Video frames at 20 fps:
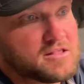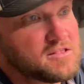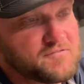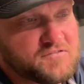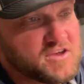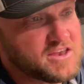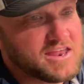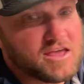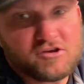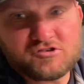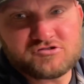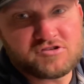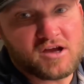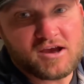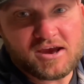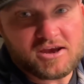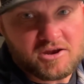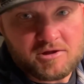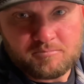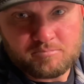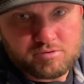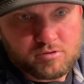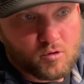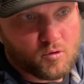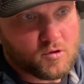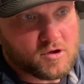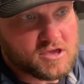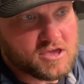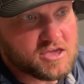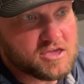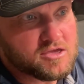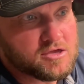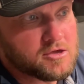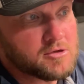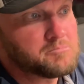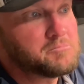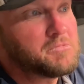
Fidel's not an employee, but